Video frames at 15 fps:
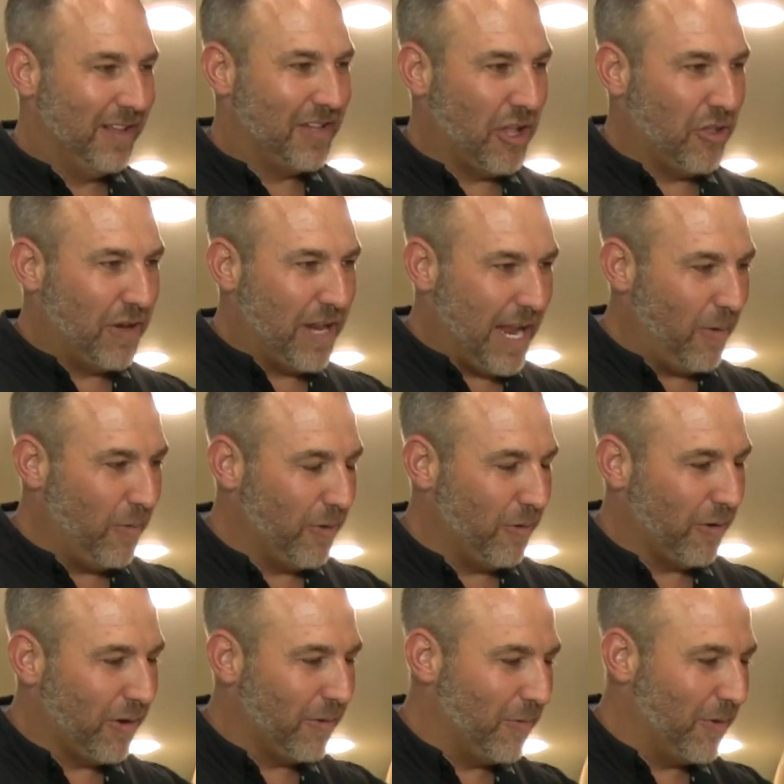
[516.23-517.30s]
The other day we
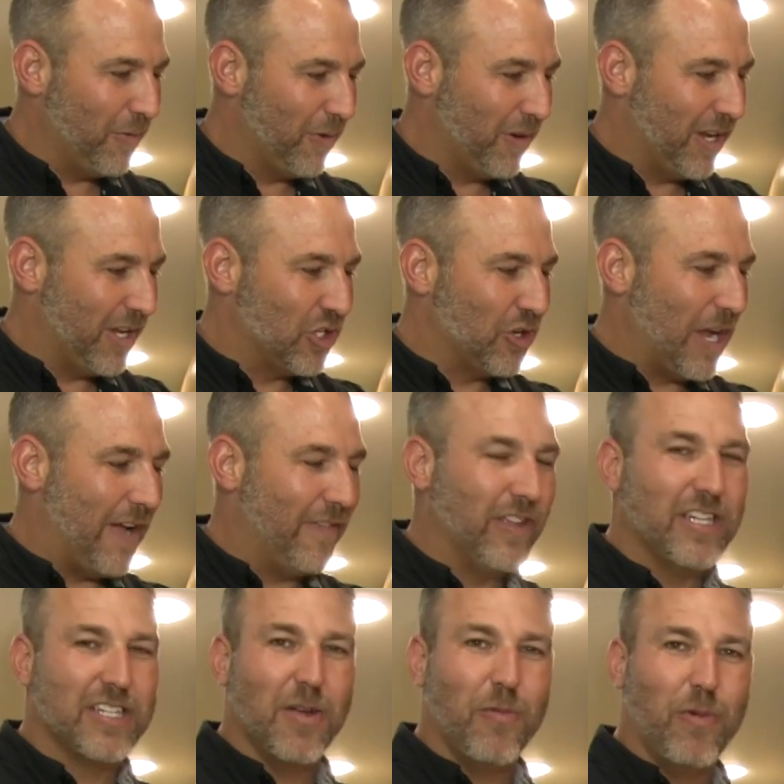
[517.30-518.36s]
were
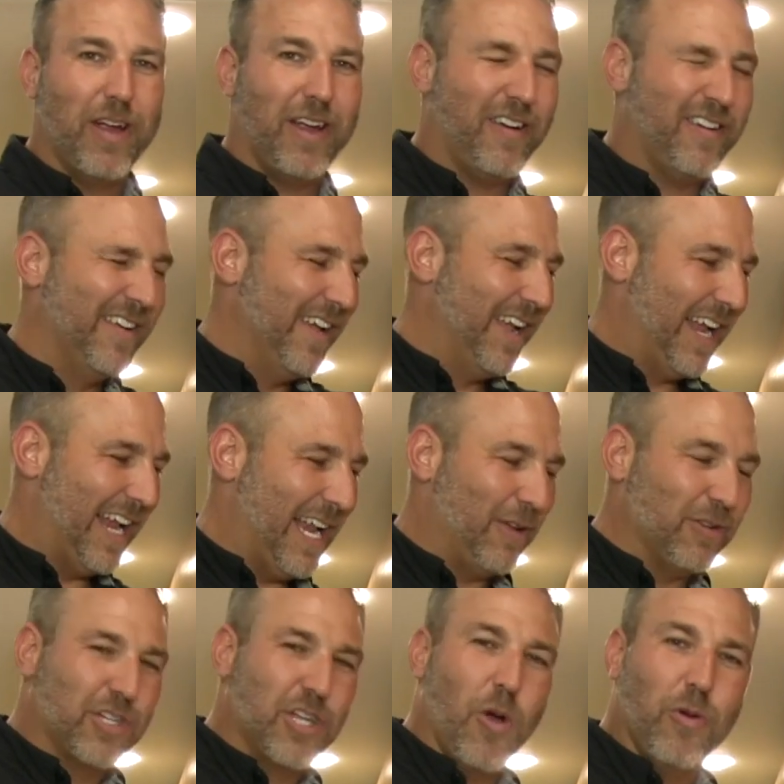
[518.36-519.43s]
traveling somewhere, and I
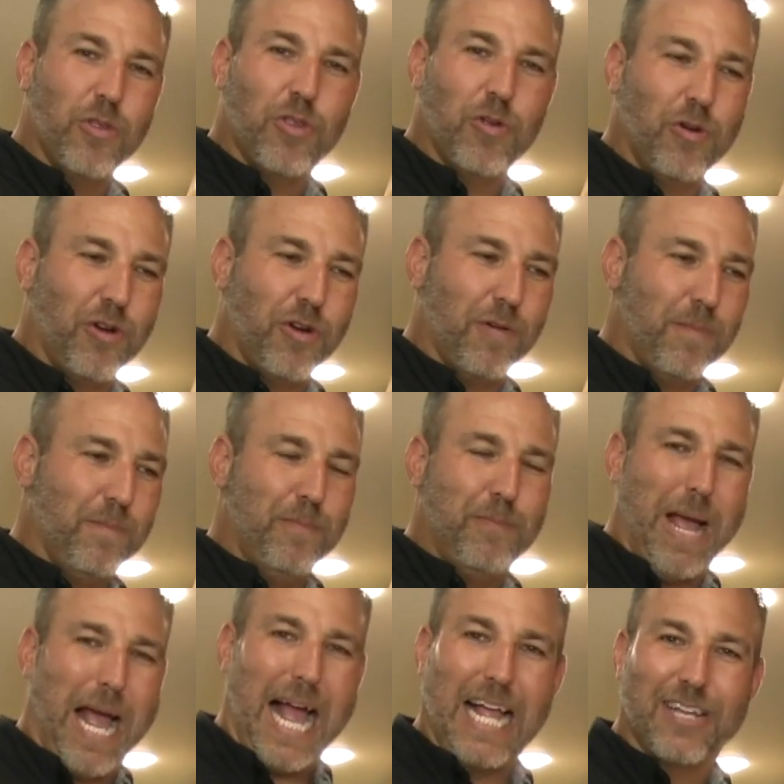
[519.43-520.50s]
was going through her
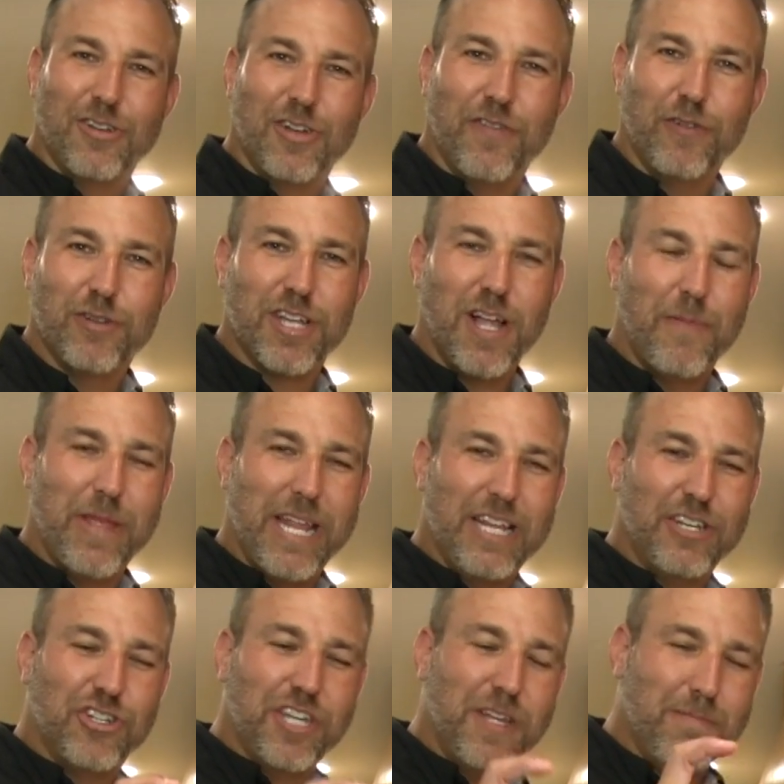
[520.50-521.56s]
bags looking for something,
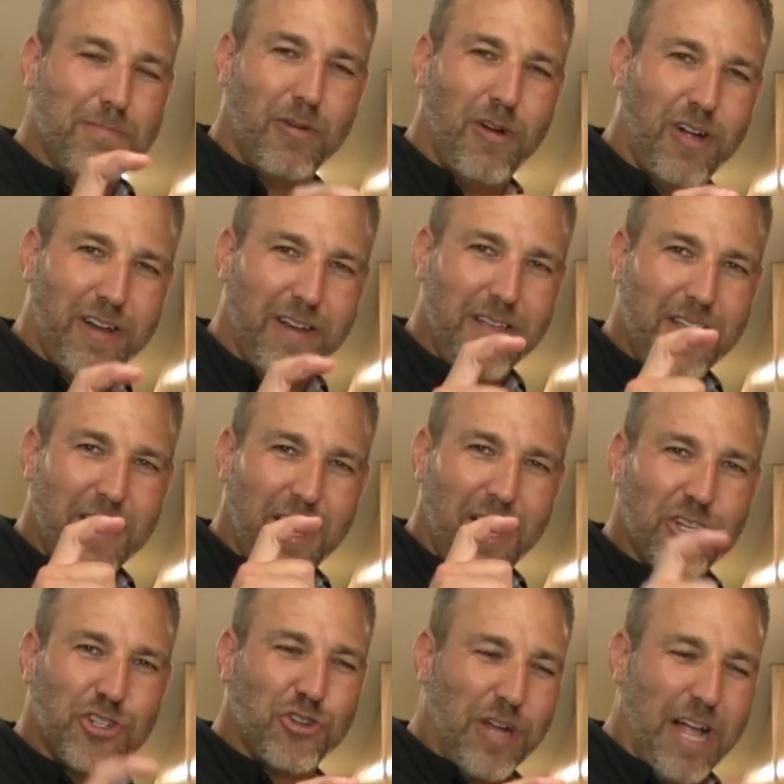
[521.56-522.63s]
and she brought
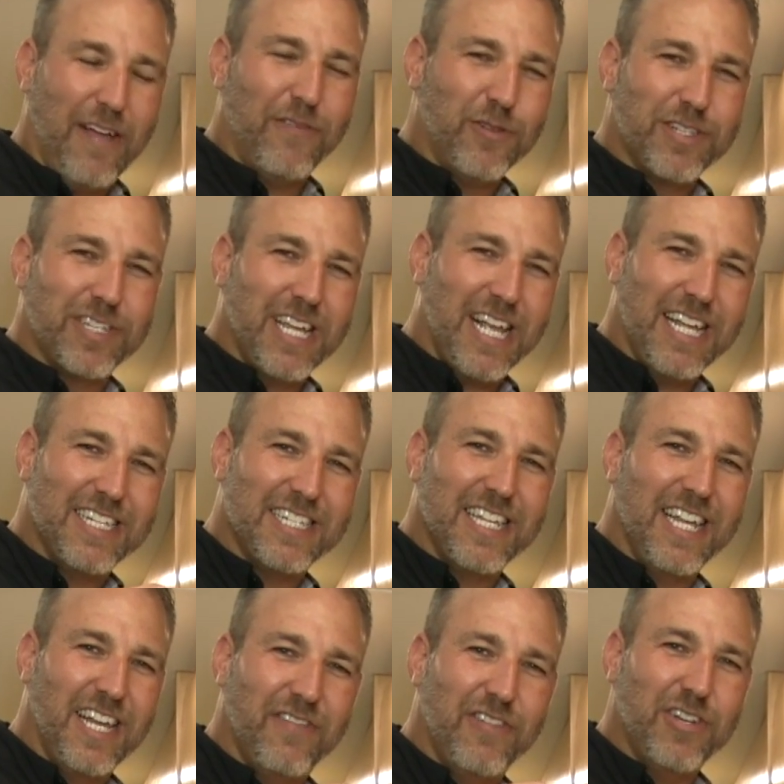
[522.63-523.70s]
a travel size
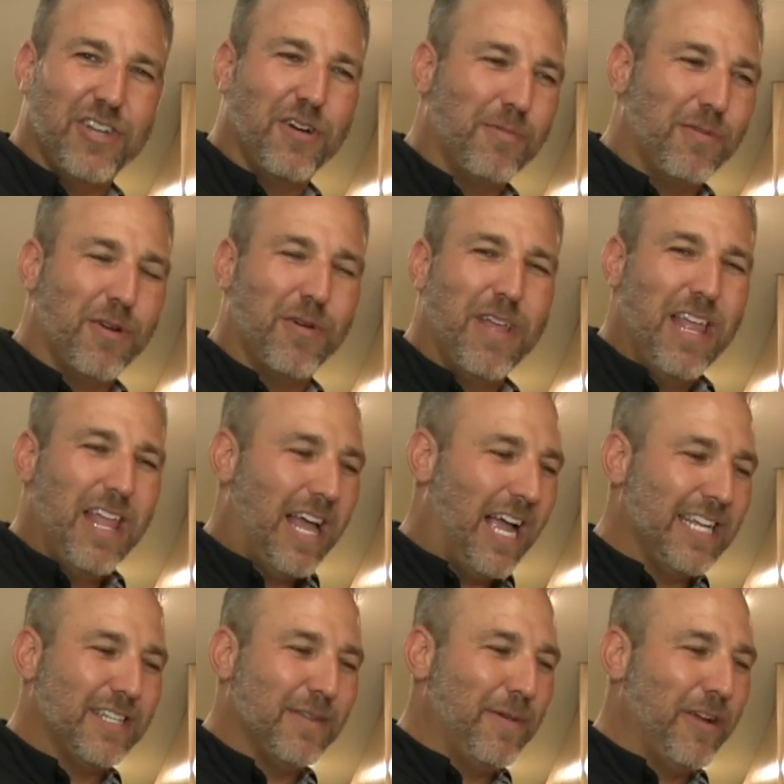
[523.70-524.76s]
thing of adobo.
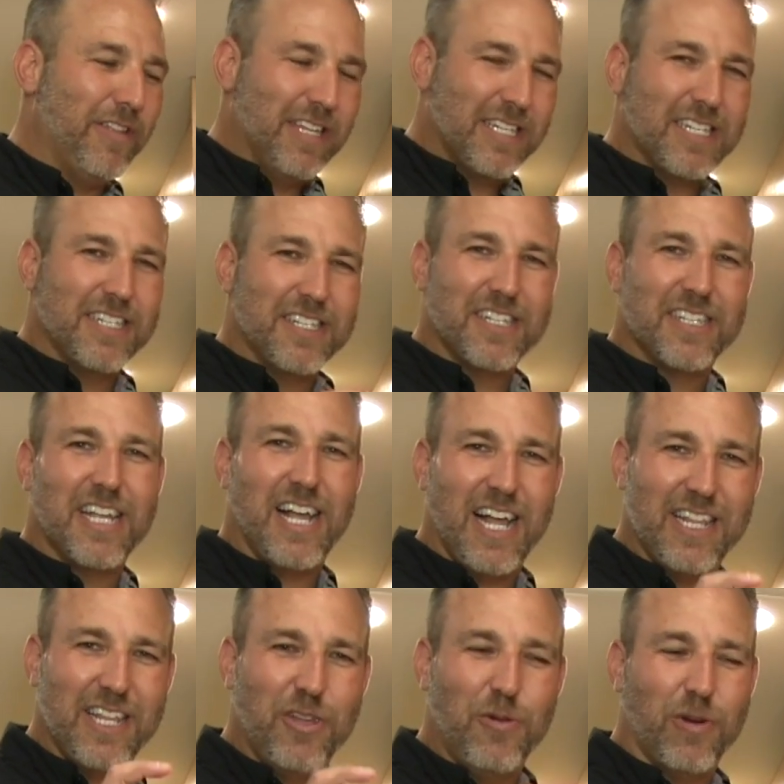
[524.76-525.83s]
I said, Mary, this is the
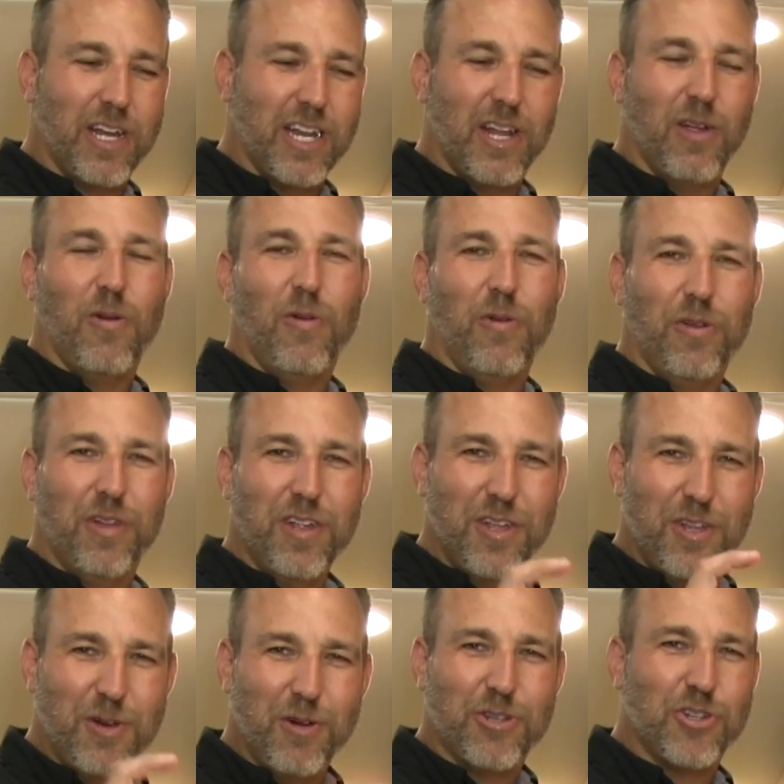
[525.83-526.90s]
sign that you are getting old.
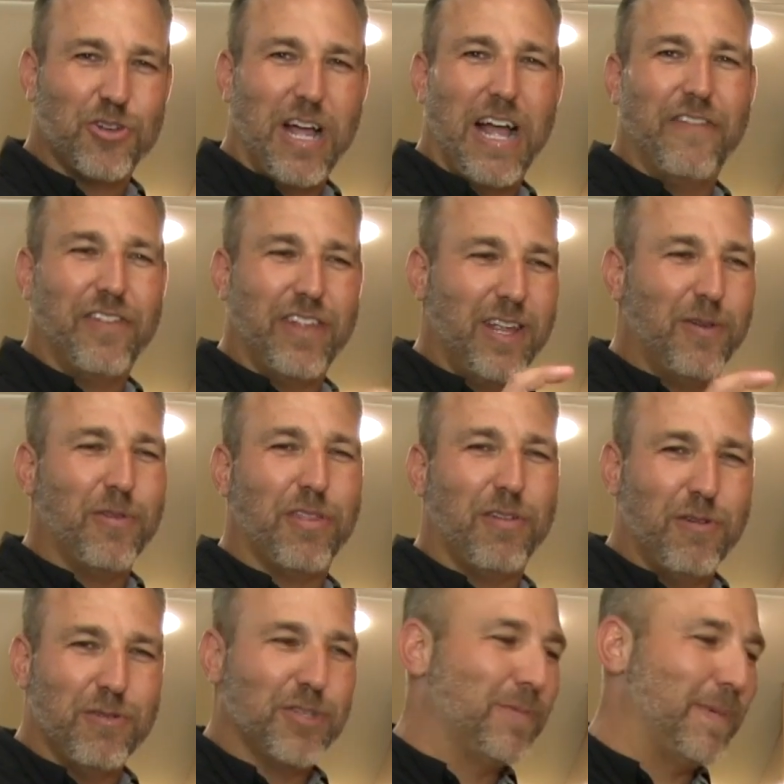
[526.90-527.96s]
You're traveling with
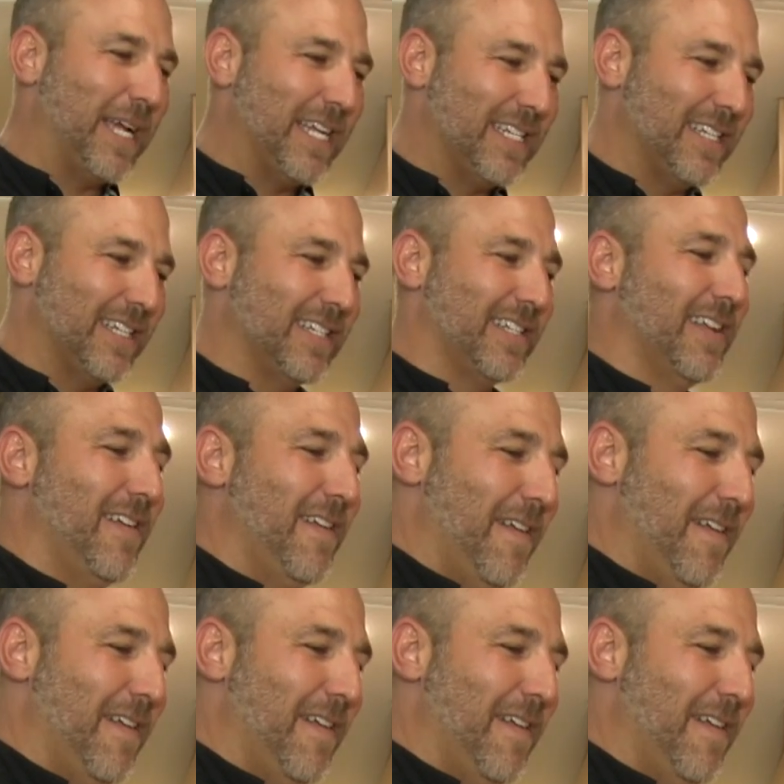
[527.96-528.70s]
your own spices.